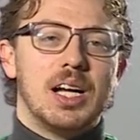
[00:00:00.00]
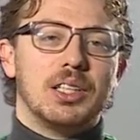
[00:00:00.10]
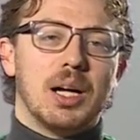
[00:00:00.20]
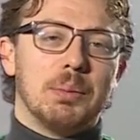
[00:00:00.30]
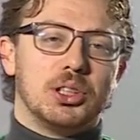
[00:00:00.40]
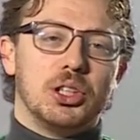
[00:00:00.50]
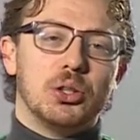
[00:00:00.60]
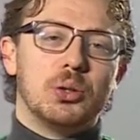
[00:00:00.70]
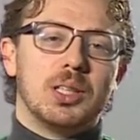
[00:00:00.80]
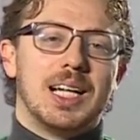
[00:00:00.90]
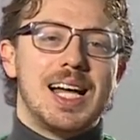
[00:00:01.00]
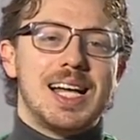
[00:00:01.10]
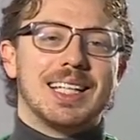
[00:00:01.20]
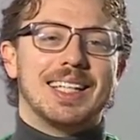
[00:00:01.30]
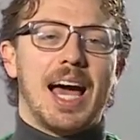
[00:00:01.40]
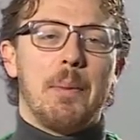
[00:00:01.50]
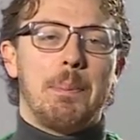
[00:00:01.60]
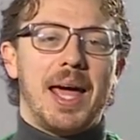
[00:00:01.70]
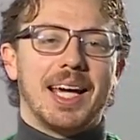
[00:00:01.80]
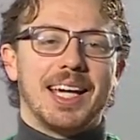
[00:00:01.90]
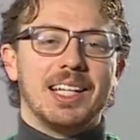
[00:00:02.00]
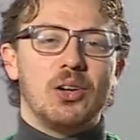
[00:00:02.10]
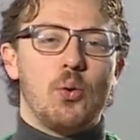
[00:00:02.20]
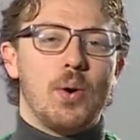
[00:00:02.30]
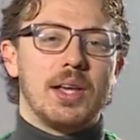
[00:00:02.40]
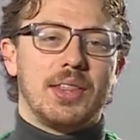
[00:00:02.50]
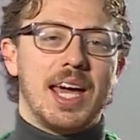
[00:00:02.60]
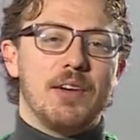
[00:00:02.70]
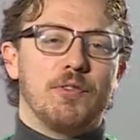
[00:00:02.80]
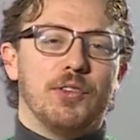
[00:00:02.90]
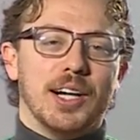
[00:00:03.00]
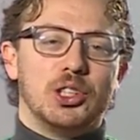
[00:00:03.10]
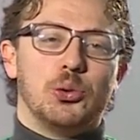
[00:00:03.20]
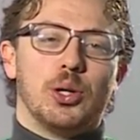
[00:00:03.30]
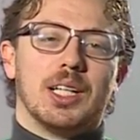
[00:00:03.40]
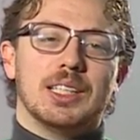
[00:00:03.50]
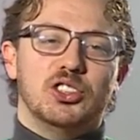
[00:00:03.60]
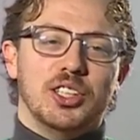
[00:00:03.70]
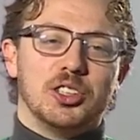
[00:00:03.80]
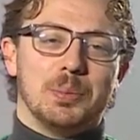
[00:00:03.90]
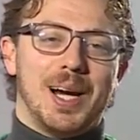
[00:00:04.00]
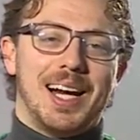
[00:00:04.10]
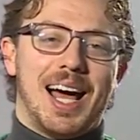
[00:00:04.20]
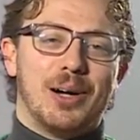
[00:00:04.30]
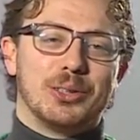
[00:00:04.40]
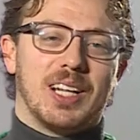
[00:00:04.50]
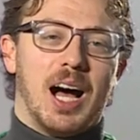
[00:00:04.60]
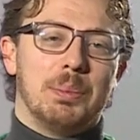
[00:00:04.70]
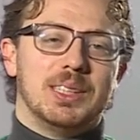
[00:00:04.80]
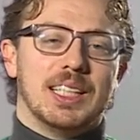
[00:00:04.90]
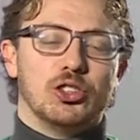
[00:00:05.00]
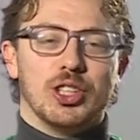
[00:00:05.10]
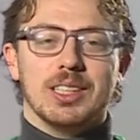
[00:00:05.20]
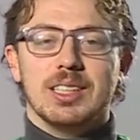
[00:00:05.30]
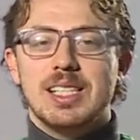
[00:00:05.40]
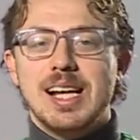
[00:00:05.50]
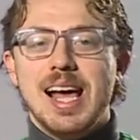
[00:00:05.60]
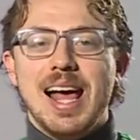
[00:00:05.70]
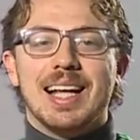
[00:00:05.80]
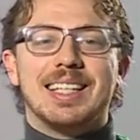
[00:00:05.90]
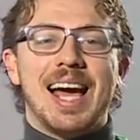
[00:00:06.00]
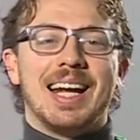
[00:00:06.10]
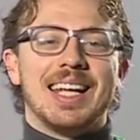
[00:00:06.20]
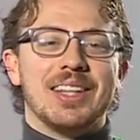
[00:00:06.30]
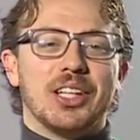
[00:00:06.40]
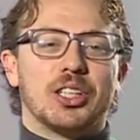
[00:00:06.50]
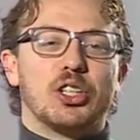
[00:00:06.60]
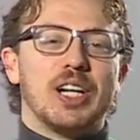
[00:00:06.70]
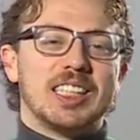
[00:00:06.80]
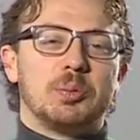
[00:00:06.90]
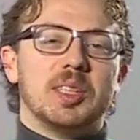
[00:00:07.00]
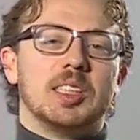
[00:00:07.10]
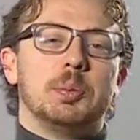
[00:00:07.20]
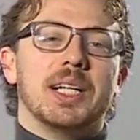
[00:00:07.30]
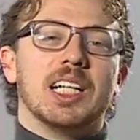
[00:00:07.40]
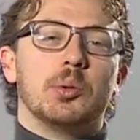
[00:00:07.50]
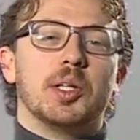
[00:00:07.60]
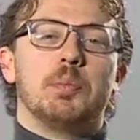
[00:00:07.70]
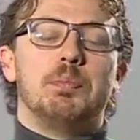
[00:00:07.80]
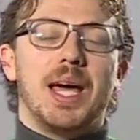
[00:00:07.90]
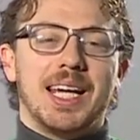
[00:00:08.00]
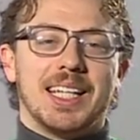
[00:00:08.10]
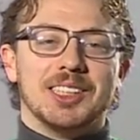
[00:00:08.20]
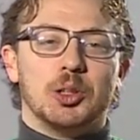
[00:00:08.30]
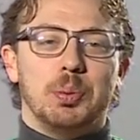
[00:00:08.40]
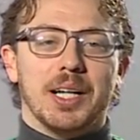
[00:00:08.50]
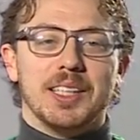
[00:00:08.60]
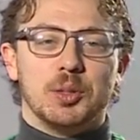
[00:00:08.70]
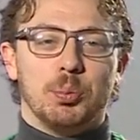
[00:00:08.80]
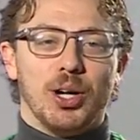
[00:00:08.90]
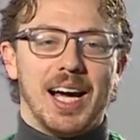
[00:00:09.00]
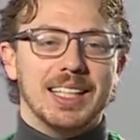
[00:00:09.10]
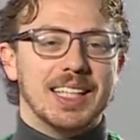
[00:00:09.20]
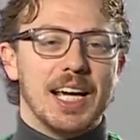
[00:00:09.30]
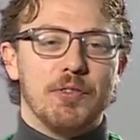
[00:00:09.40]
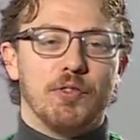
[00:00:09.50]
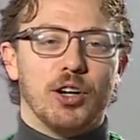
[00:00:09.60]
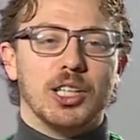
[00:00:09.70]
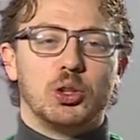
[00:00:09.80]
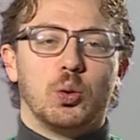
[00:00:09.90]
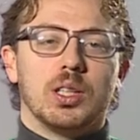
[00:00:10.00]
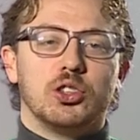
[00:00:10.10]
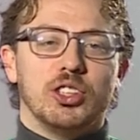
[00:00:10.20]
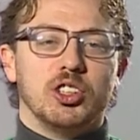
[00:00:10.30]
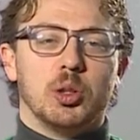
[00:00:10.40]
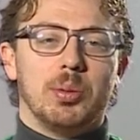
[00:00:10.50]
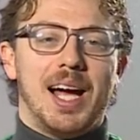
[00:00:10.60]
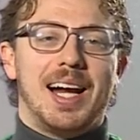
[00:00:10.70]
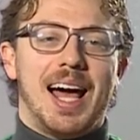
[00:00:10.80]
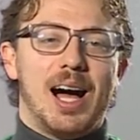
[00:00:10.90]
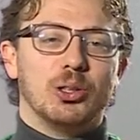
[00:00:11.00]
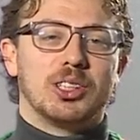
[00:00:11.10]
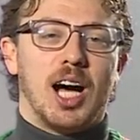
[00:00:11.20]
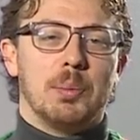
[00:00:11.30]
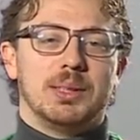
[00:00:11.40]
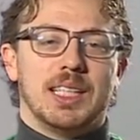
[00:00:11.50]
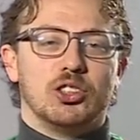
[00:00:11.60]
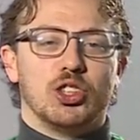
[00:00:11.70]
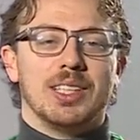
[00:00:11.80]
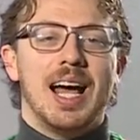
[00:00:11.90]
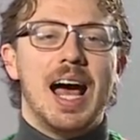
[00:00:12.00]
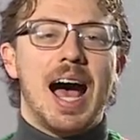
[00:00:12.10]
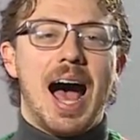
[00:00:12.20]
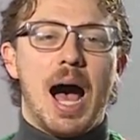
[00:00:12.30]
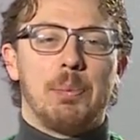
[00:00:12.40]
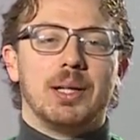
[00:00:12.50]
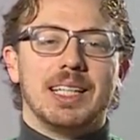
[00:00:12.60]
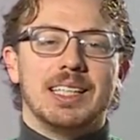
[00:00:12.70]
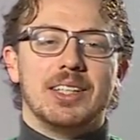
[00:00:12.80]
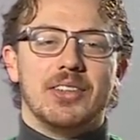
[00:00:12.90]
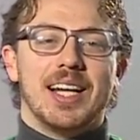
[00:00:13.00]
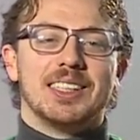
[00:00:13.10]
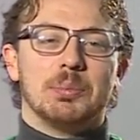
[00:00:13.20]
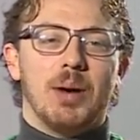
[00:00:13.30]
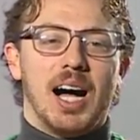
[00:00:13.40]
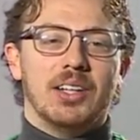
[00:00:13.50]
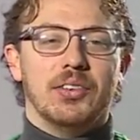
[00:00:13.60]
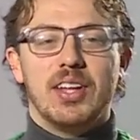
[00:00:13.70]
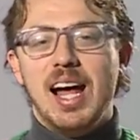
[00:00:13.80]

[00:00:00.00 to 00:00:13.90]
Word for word: Number two, Get baking with a virtual gingerbread house competition. Get in the Christmas spirit with Baking Spirits Bright, a virtual gingerbread house competition happening this month.